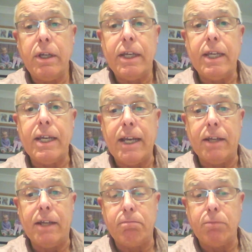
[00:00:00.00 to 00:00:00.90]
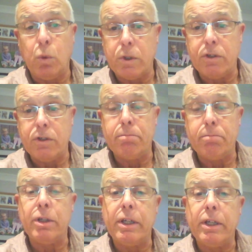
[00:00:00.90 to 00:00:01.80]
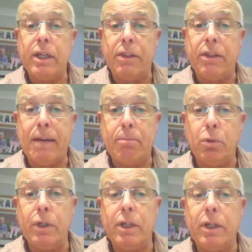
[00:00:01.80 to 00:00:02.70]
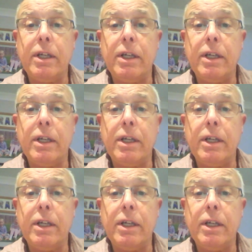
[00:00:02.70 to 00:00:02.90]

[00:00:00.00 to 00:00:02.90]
he had autism, but at that point,